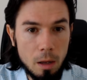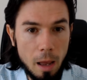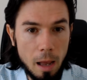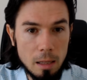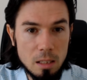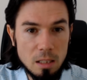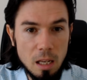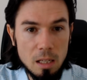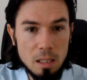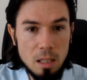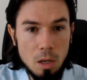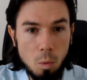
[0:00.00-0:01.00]
at
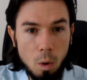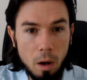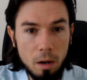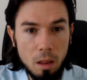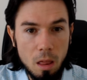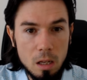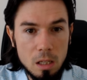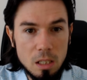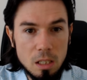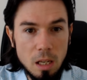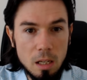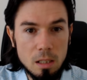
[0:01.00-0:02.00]
61
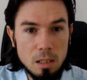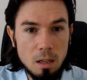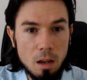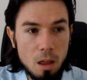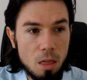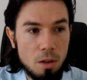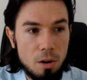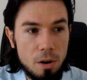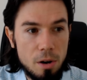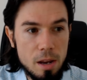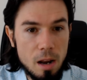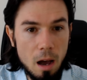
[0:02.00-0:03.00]

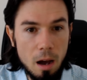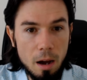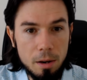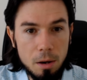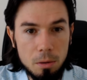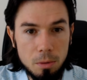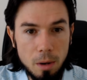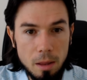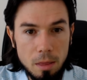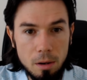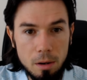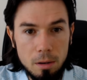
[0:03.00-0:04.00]
639
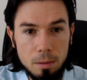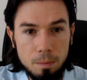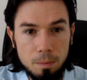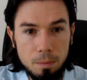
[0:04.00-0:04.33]
right there